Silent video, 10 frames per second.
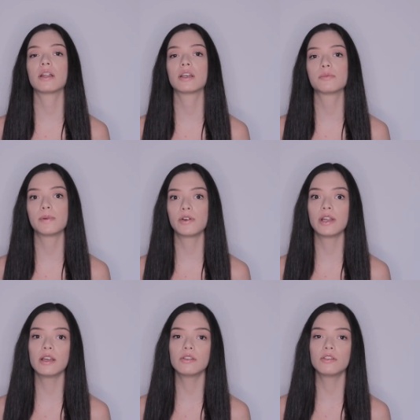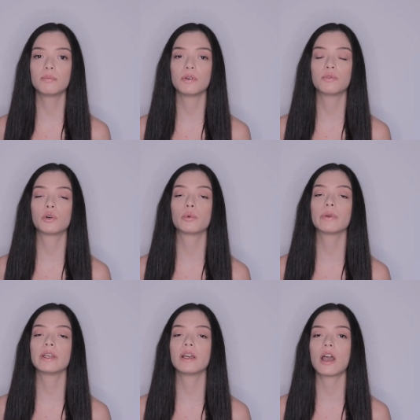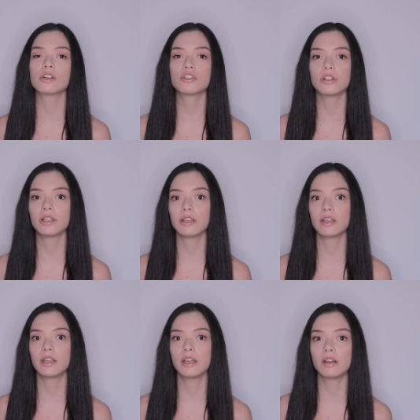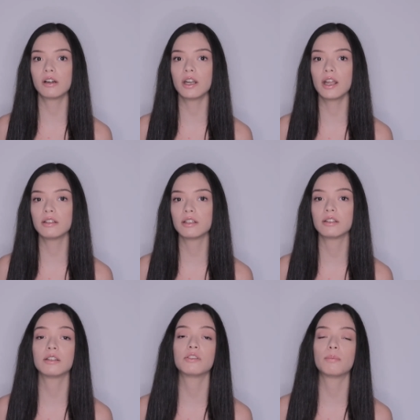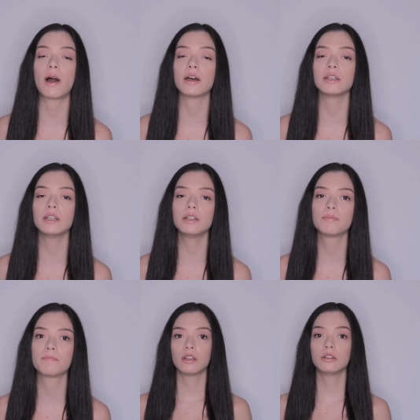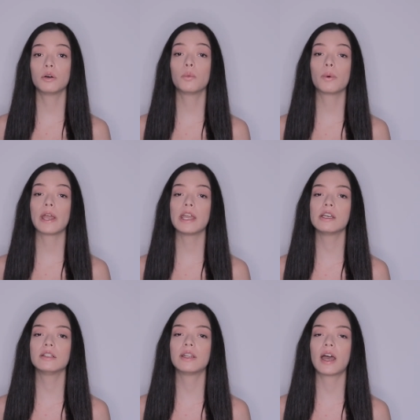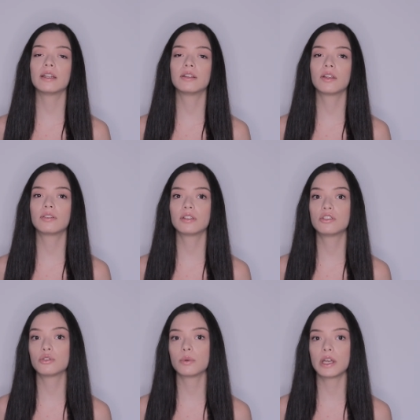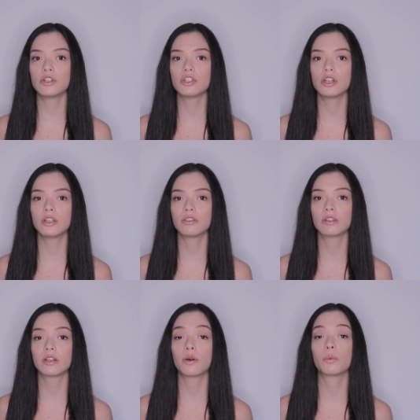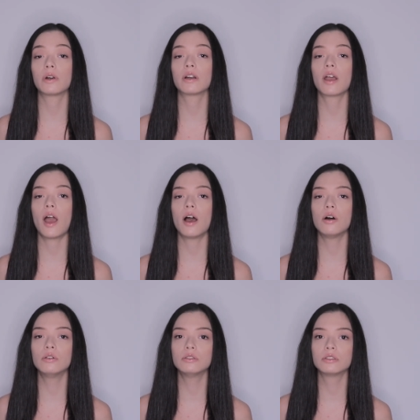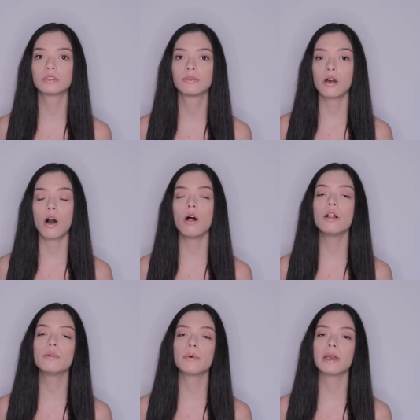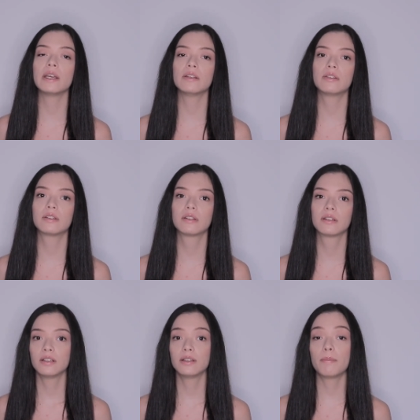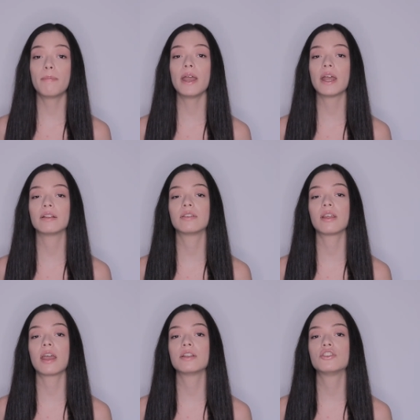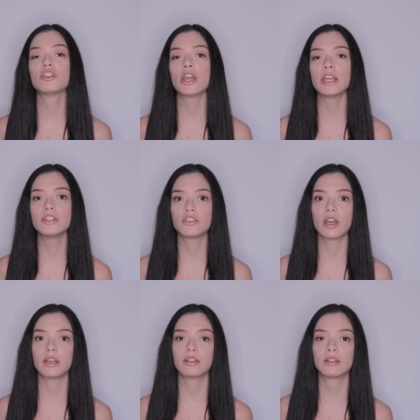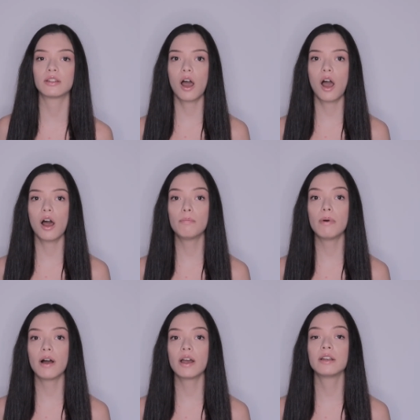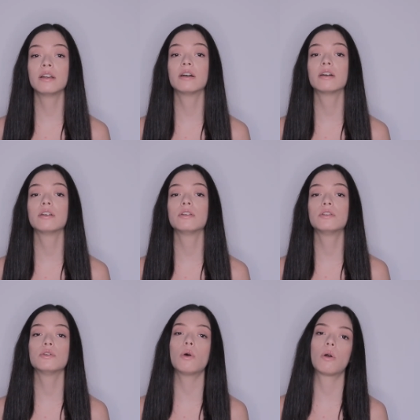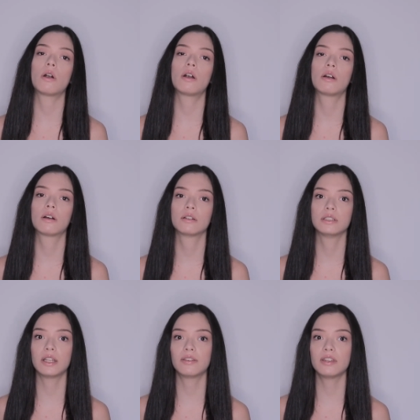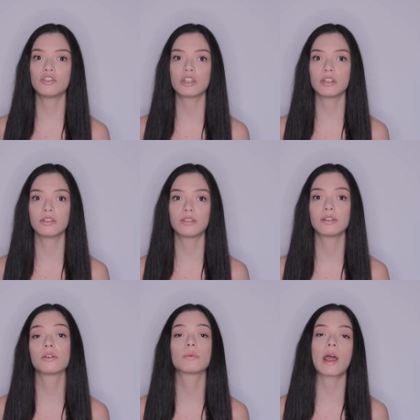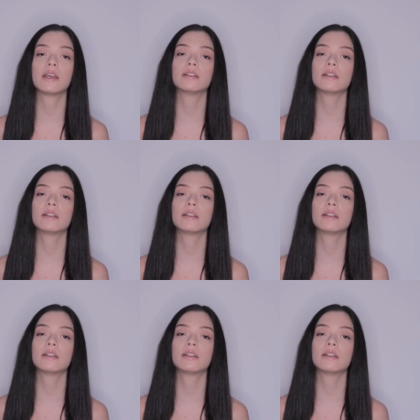experience, before we actually incarnate in this body, the way that the situation is gonna work out always depends and changes upon your decisions right